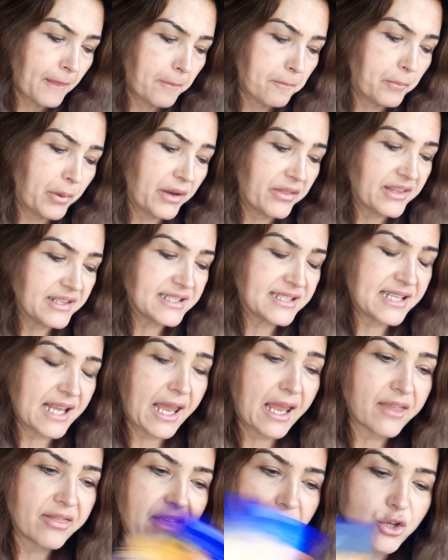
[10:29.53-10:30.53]
but it's
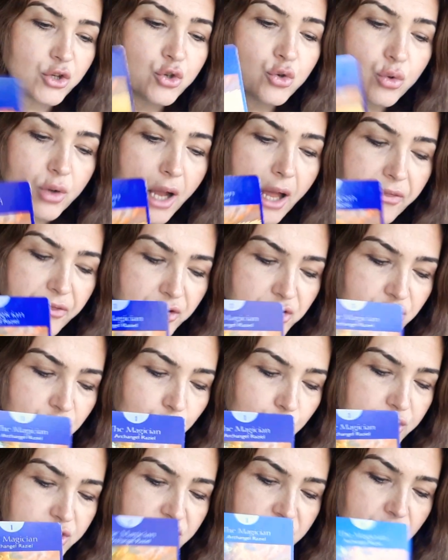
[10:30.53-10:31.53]
saying that you got the
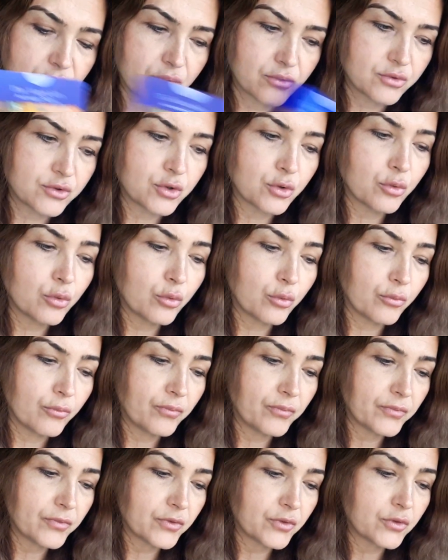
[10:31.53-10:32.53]
tools to
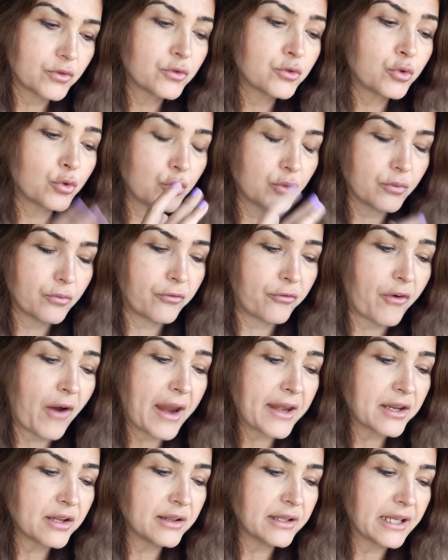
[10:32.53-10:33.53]

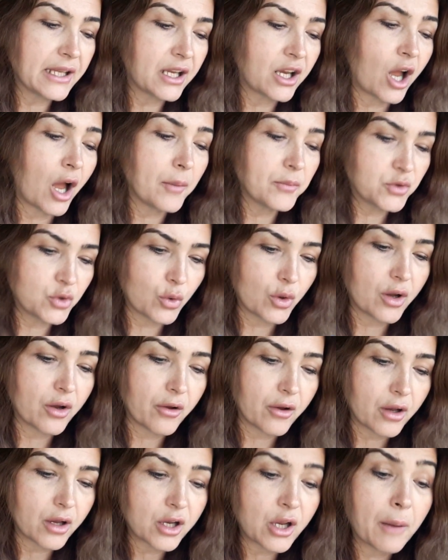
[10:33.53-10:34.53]
finally come to
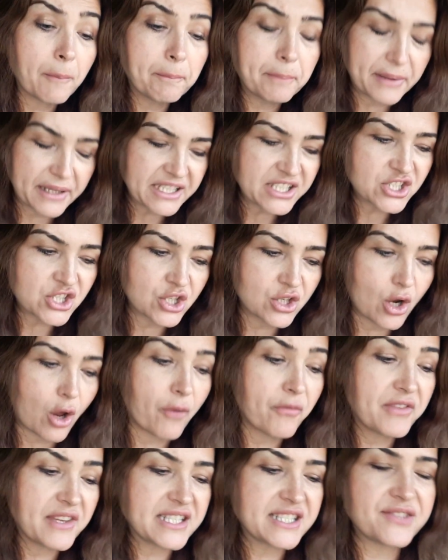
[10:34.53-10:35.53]
a completion
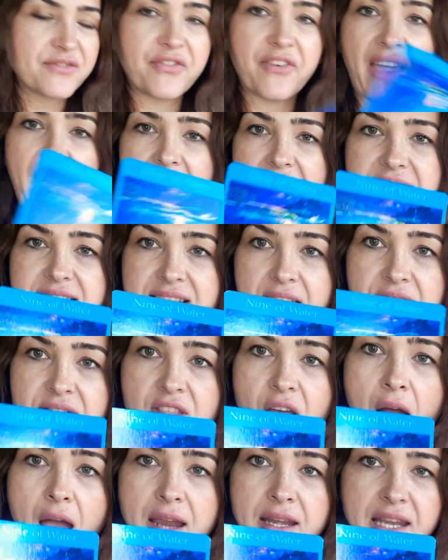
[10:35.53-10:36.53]
of this phase. And
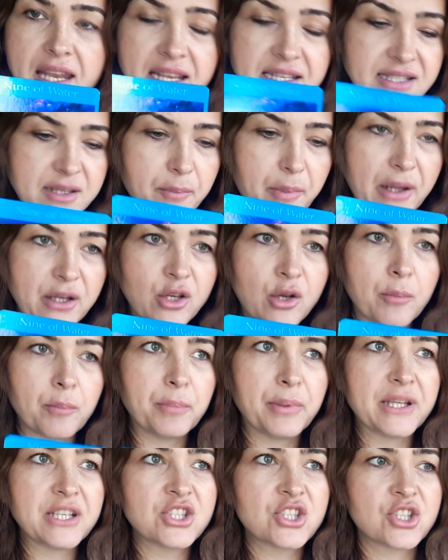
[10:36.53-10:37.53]
9 is about
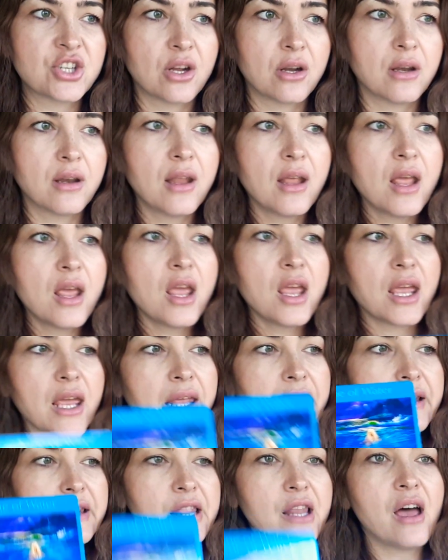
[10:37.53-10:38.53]
completion
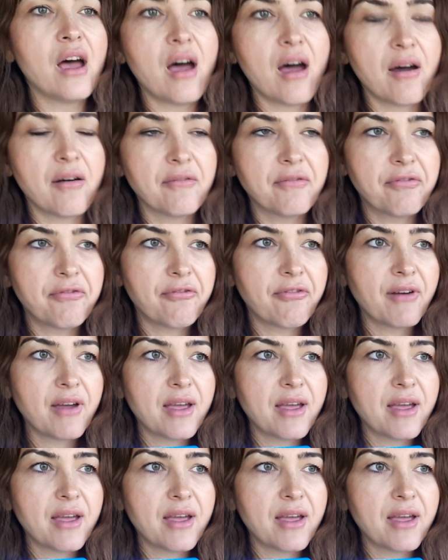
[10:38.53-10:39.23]
in love.